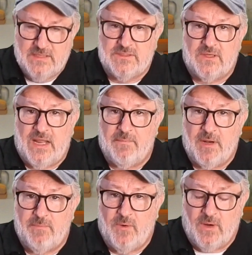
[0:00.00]
So again, I'm
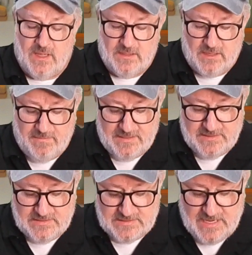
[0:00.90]
going to pour it a little bit
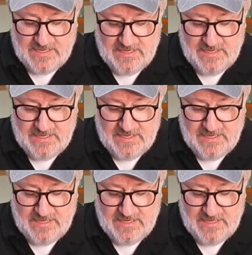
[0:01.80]
to the side